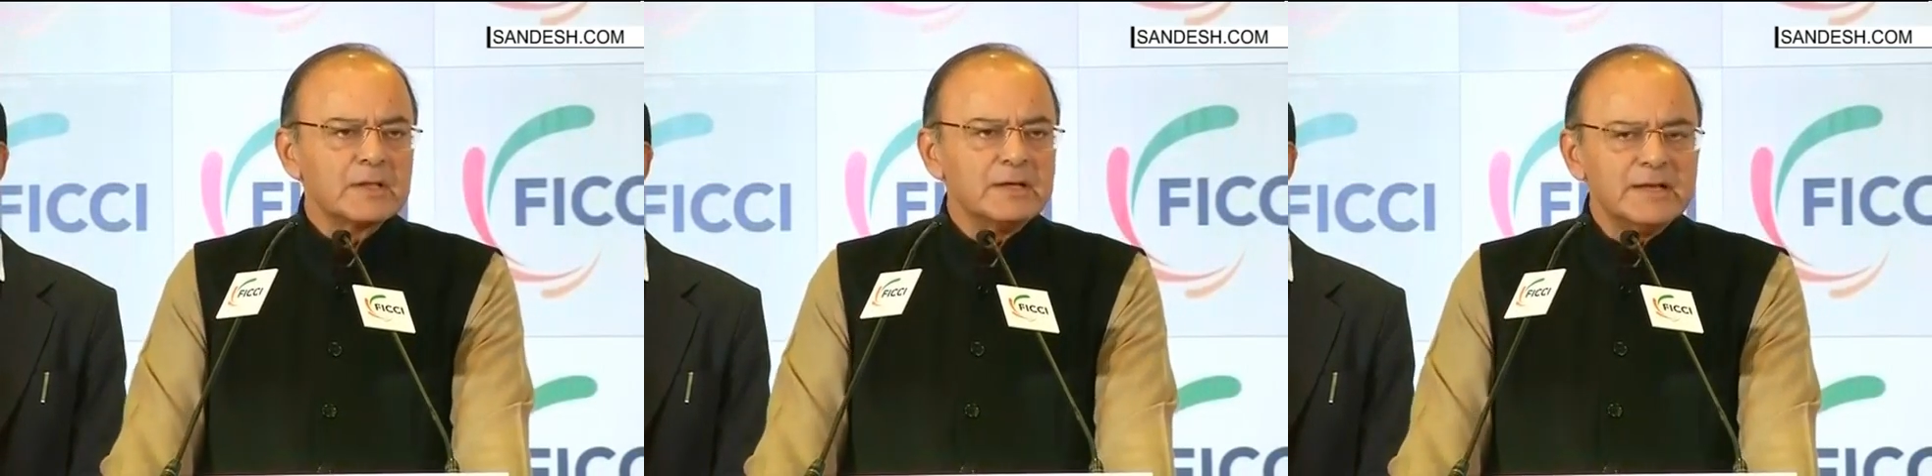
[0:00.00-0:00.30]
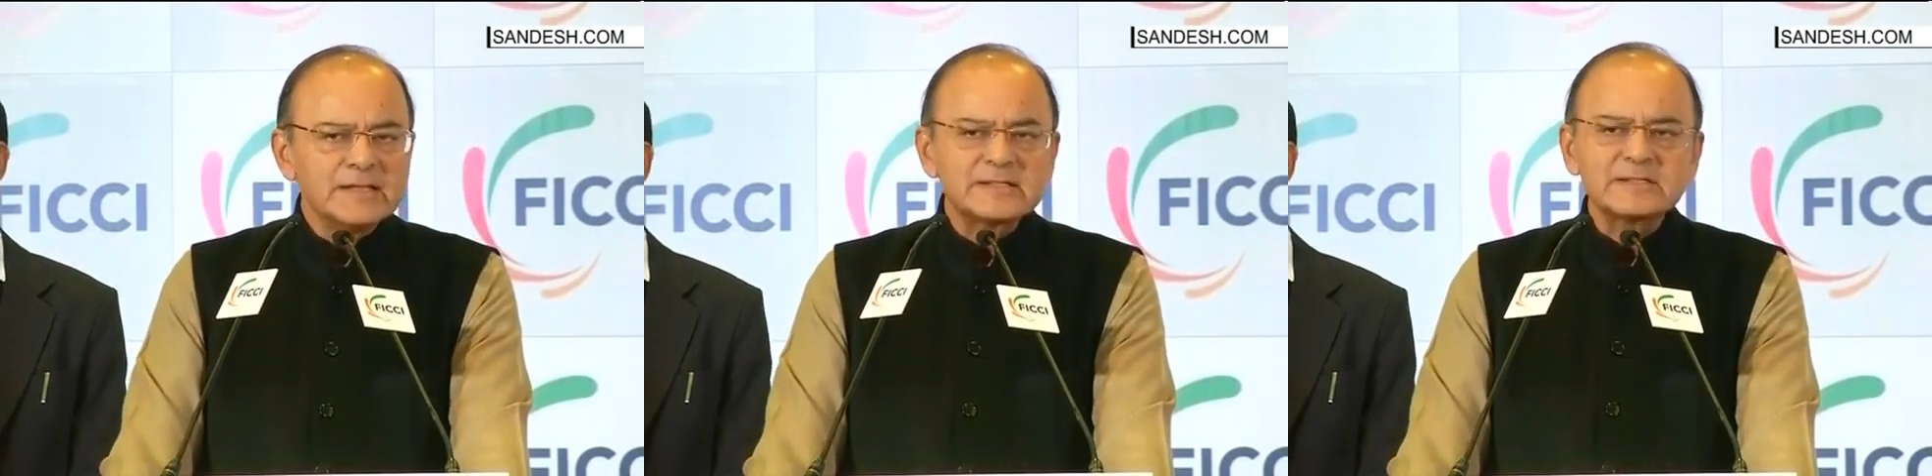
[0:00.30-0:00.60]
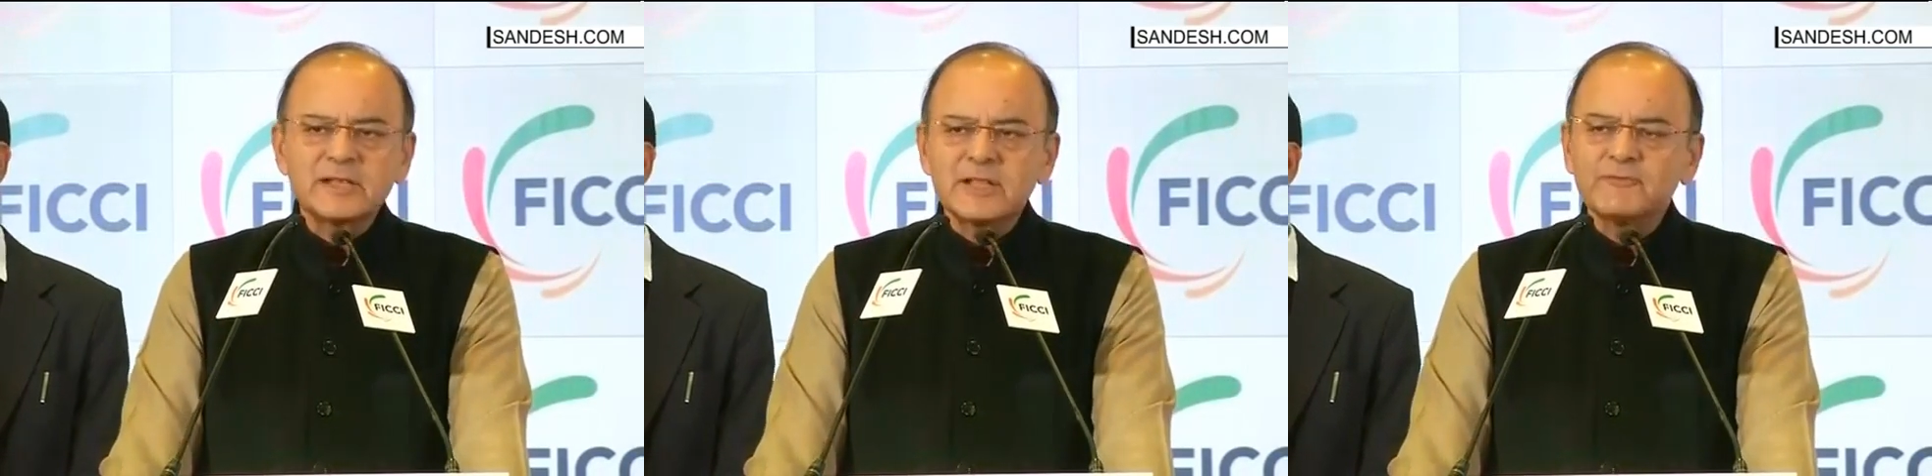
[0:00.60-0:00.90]

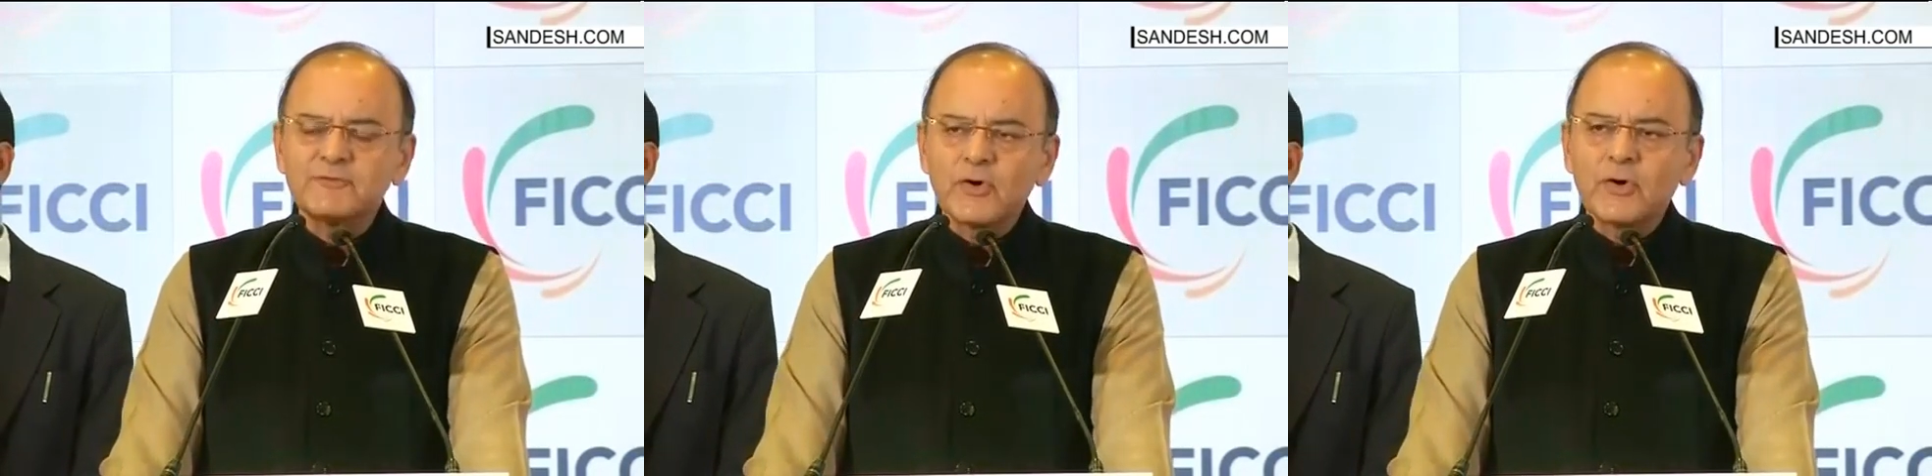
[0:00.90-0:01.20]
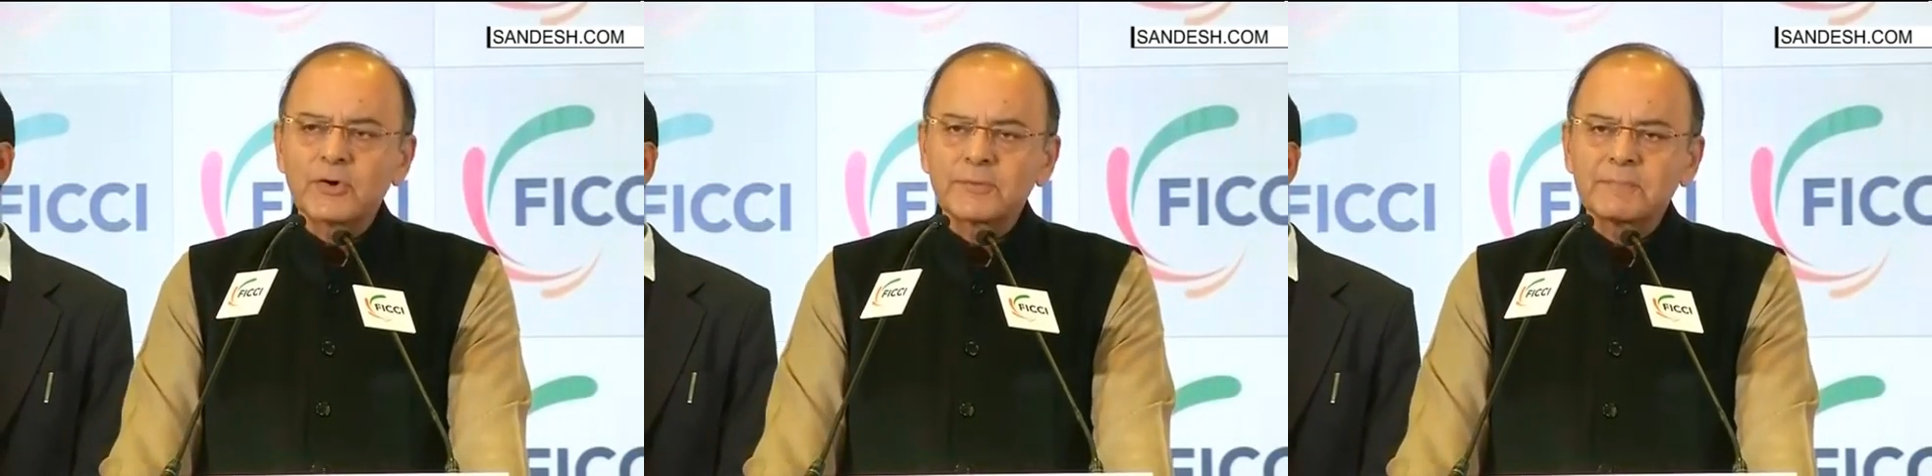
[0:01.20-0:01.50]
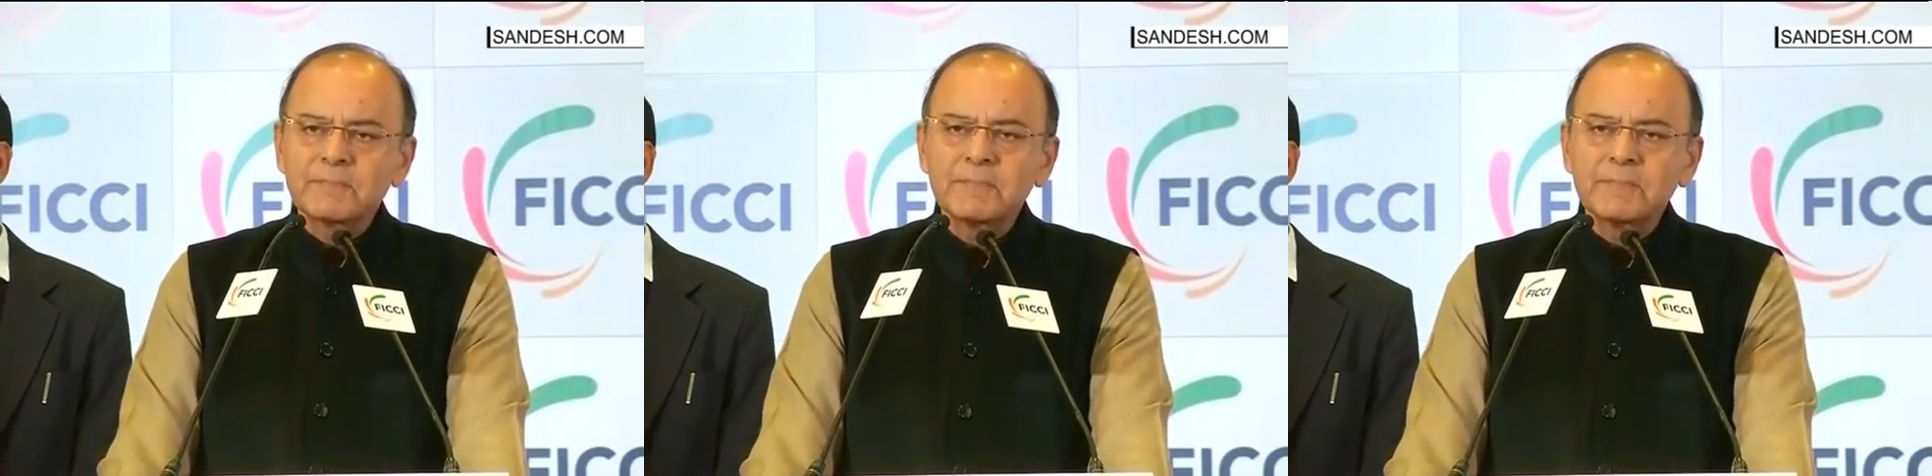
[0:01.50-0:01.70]
necessary for